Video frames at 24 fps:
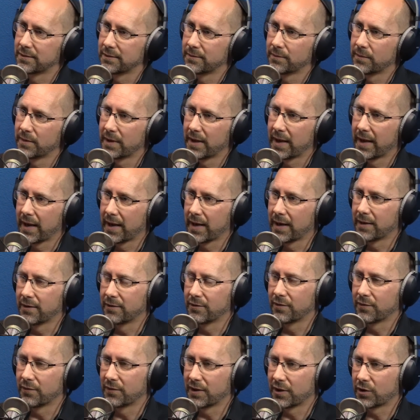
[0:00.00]
Right.
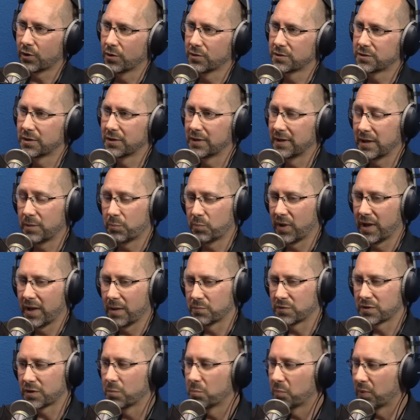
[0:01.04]
And they're constantly
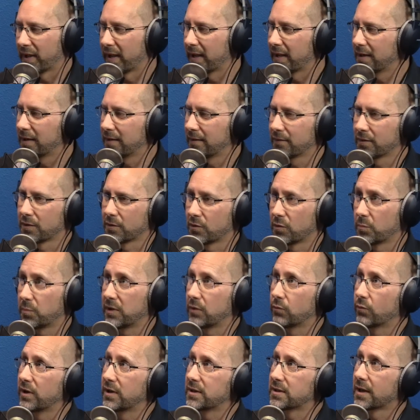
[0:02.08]
perhaps complaining that the
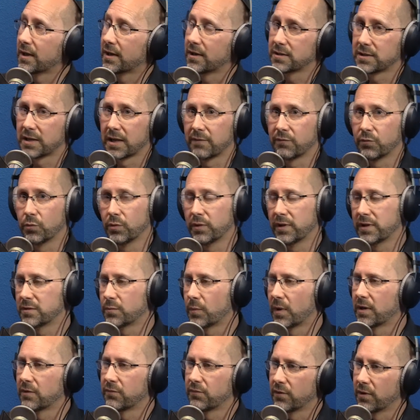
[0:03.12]
big retailers have all these
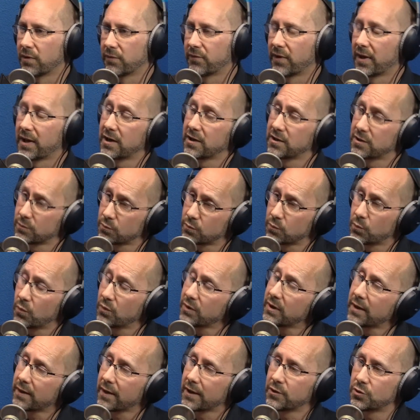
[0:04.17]
wonderful advantages. Well,
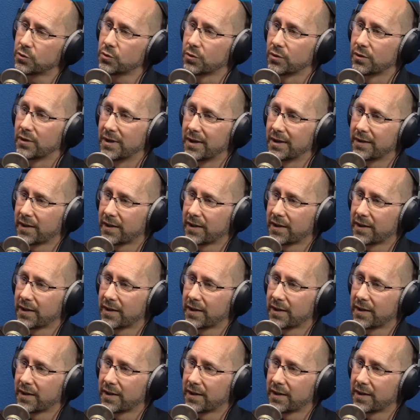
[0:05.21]
yeah, they do.